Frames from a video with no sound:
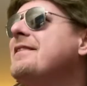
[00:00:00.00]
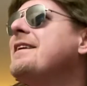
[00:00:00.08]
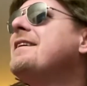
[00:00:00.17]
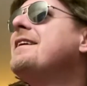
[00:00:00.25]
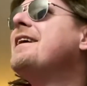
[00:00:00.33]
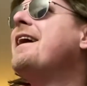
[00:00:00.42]

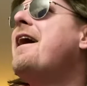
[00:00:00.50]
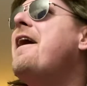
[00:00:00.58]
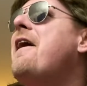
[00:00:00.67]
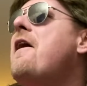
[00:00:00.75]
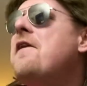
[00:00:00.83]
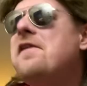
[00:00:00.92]

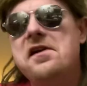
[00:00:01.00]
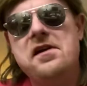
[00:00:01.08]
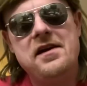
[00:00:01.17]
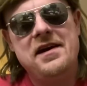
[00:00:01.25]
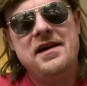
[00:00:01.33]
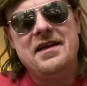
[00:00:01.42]

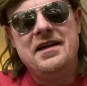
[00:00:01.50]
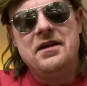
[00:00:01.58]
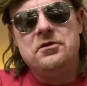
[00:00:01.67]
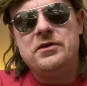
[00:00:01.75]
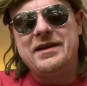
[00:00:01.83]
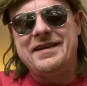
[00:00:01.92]

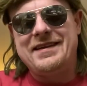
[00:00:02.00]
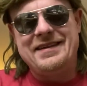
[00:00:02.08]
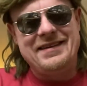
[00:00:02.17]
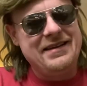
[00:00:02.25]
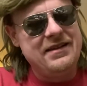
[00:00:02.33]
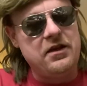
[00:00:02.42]
It's
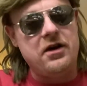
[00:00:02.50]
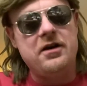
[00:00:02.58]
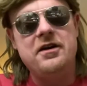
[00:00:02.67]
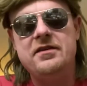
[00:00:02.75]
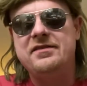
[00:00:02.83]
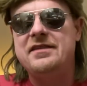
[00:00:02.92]

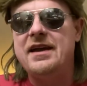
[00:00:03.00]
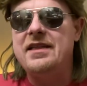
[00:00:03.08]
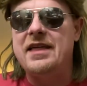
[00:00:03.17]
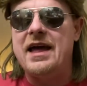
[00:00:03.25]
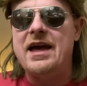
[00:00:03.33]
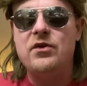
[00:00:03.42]
hard to say
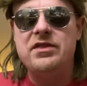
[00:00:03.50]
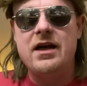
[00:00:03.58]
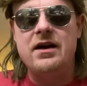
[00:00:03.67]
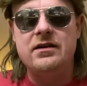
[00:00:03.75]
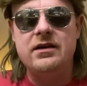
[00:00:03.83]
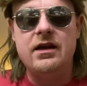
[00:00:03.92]
that
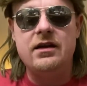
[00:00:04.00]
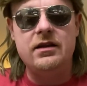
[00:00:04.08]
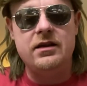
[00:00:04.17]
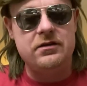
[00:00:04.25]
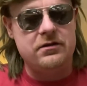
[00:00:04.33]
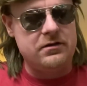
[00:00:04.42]
without
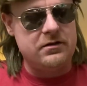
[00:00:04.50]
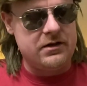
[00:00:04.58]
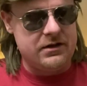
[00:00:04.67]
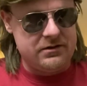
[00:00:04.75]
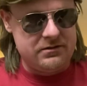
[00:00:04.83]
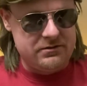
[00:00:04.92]
giggling
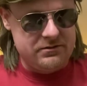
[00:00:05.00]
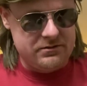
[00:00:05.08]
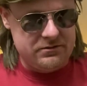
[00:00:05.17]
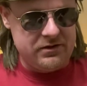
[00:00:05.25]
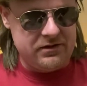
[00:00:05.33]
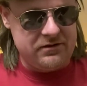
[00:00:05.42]
or
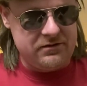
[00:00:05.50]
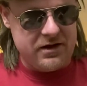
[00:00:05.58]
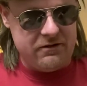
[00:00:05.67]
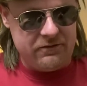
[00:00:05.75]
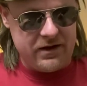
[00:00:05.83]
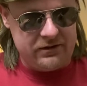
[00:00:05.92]
with a
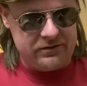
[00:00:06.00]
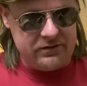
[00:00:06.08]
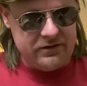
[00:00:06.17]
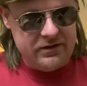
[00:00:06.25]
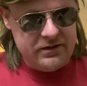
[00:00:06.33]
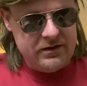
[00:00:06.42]
straight face.
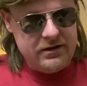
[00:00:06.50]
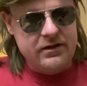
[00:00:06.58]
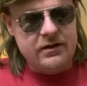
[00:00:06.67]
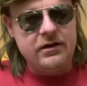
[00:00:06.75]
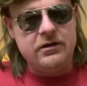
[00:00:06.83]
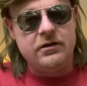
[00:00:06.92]

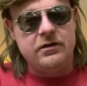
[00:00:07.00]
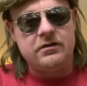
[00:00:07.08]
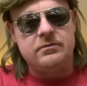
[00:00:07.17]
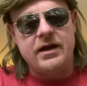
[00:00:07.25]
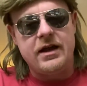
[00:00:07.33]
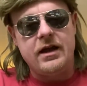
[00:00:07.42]
You know, because
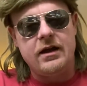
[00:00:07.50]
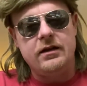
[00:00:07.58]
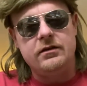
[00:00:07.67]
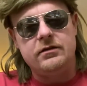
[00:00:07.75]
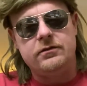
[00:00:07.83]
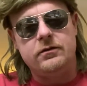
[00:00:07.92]
my hand
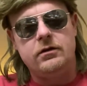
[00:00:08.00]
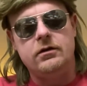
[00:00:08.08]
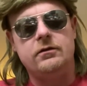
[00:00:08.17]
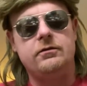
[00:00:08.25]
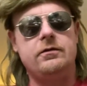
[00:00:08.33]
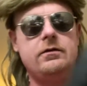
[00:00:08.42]
is full
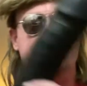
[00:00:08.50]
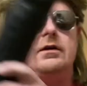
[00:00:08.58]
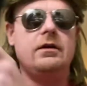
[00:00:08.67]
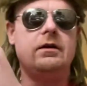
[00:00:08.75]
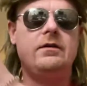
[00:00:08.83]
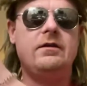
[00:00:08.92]
of
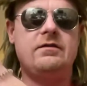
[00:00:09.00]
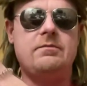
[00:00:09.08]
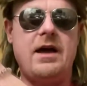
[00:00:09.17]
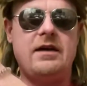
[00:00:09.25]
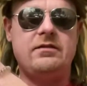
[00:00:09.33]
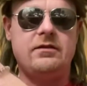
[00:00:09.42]
this
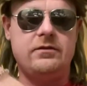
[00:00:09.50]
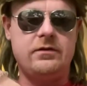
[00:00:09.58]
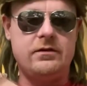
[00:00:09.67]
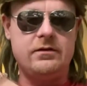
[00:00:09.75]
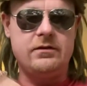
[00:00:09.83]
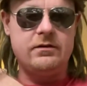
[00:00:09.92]
massive
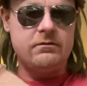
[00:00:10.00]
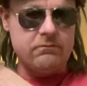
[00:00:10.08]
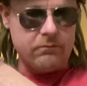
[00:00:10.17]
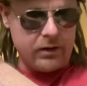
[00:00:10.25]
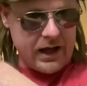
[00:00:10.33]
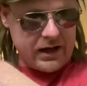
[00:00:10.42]

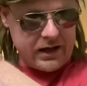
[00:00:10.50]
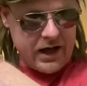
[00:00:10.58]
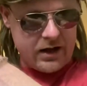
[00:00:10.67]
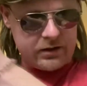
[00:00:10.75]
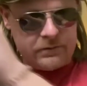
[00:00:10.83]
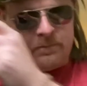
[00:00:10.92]
black cock.